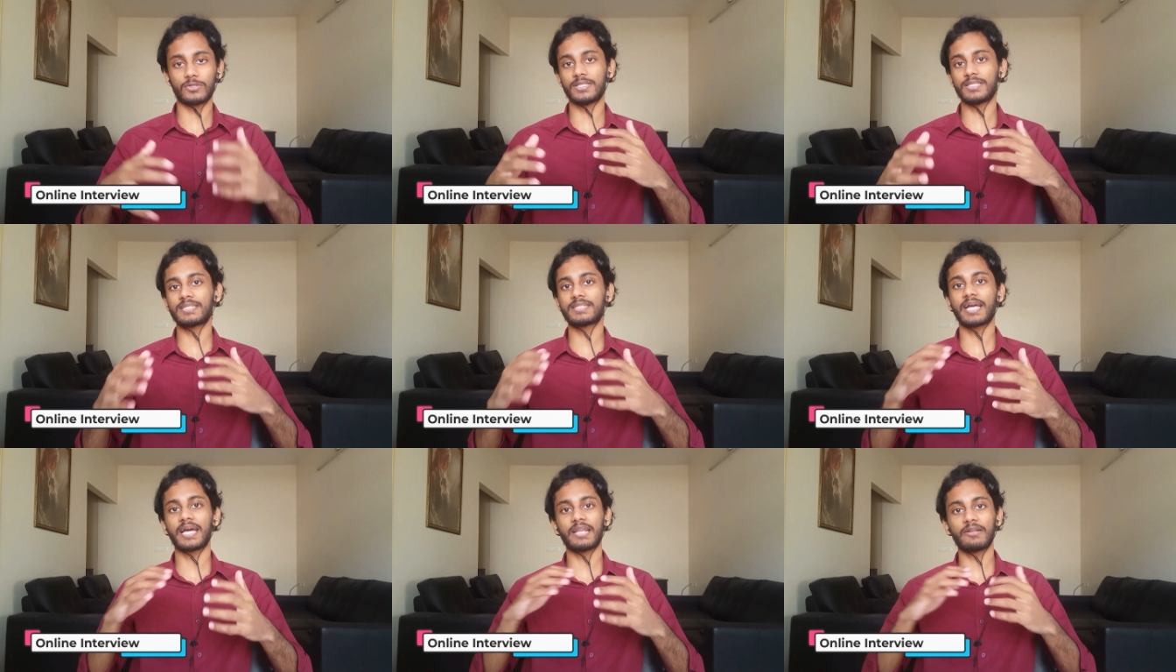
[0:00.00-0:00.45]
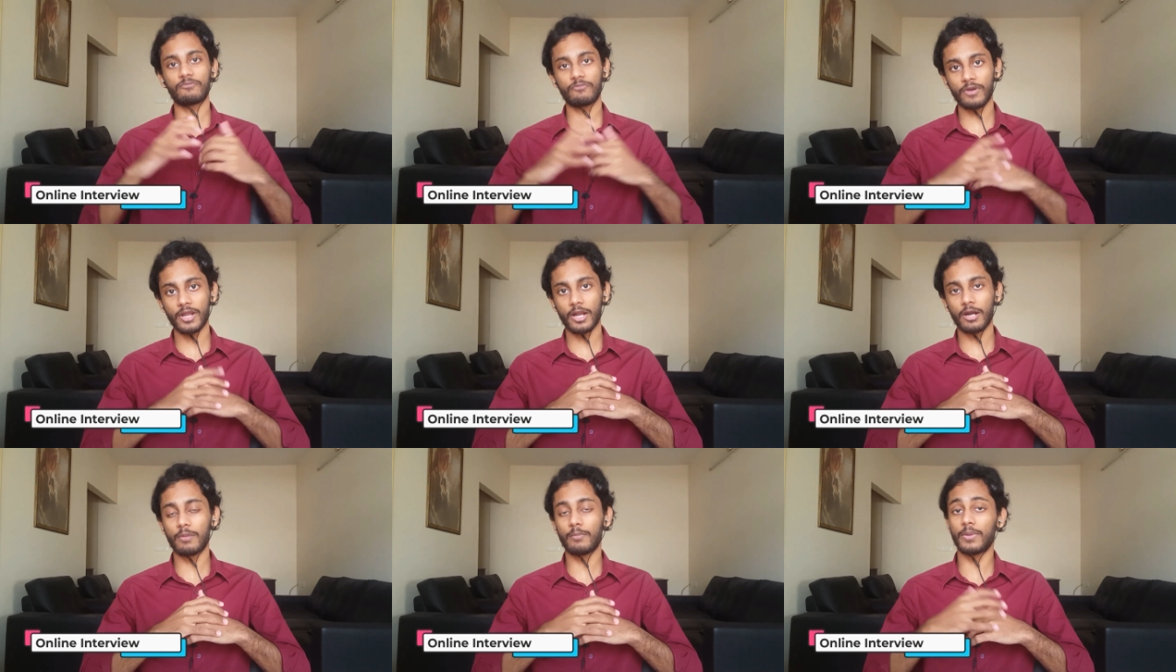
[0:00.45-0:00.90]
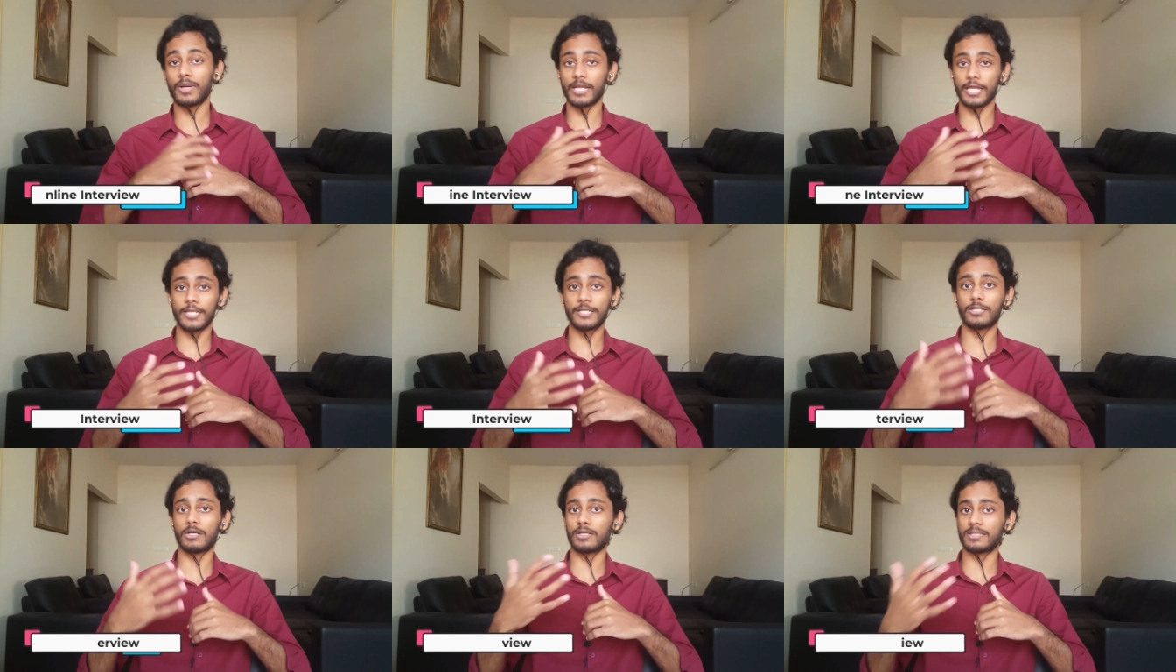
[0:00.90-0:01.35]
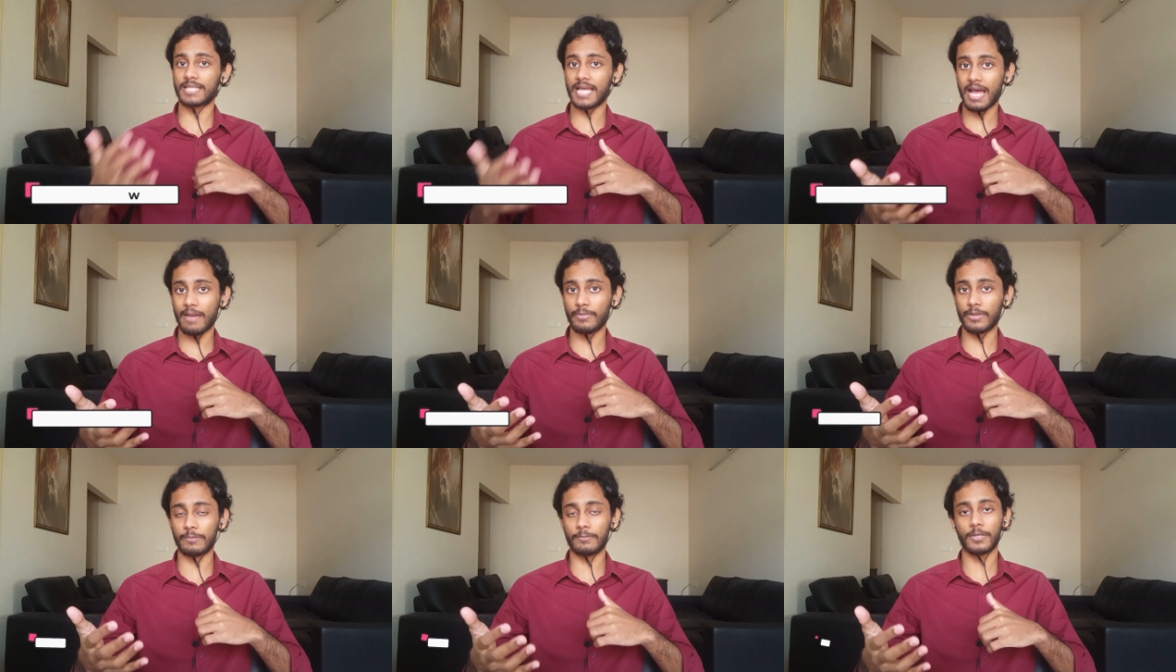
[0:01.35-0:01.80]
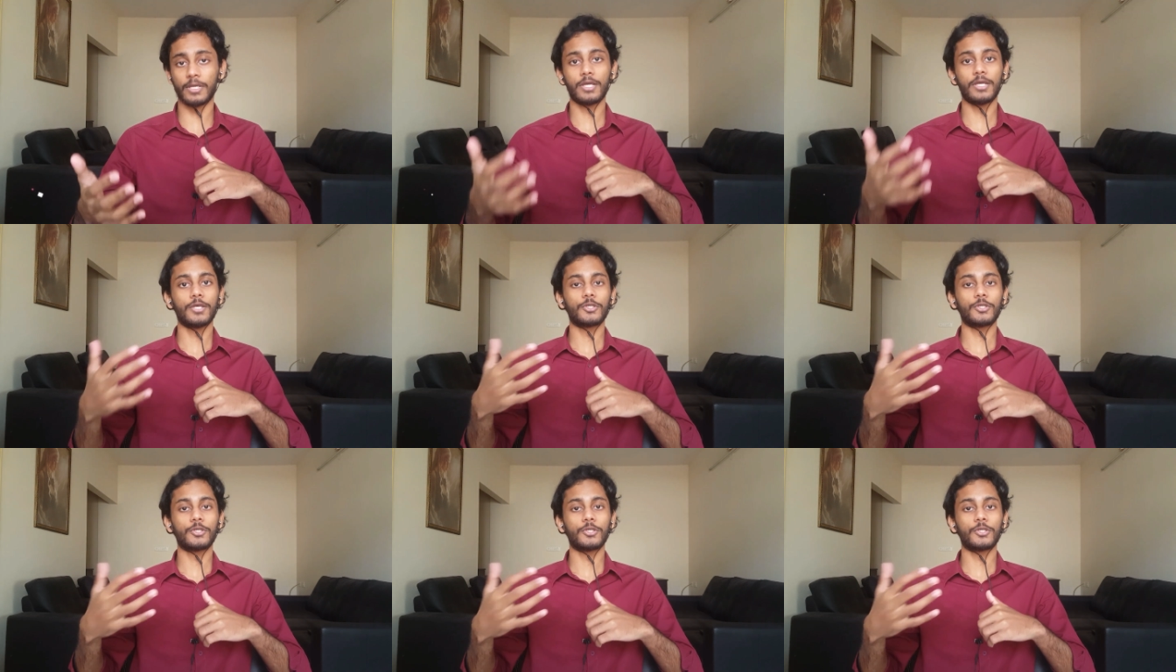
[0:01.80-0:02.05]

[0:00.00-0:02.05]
So this is kind of rare, but it does happen.